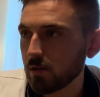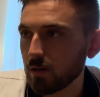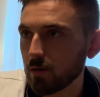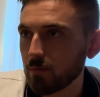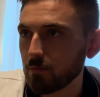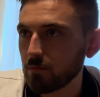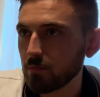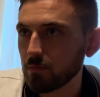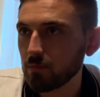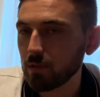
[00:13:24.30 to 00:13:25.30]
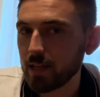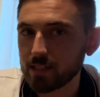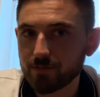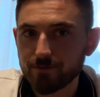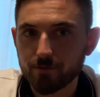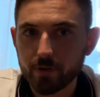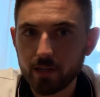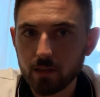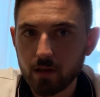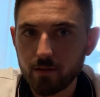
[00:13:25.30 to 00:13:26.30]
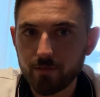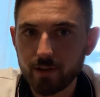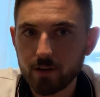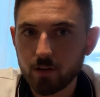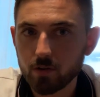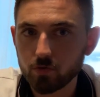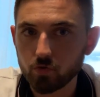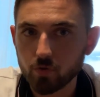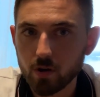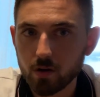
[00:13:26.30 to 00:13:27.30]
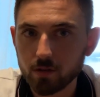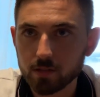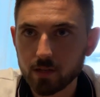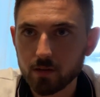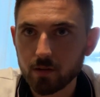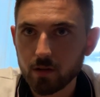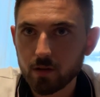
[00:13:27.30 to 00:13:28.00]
um, less free love and drugs and